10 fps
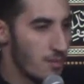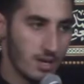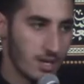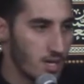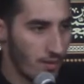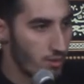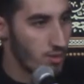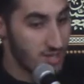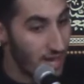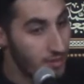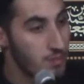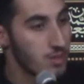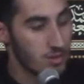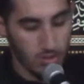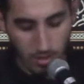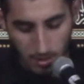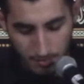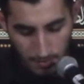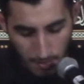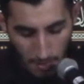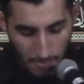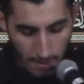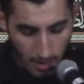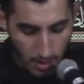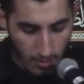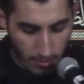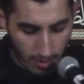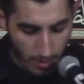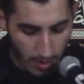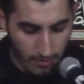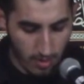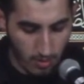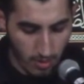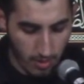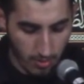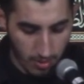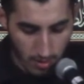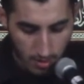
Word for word: Like, yeah, of course, they have to be mature and know they have to know what they want.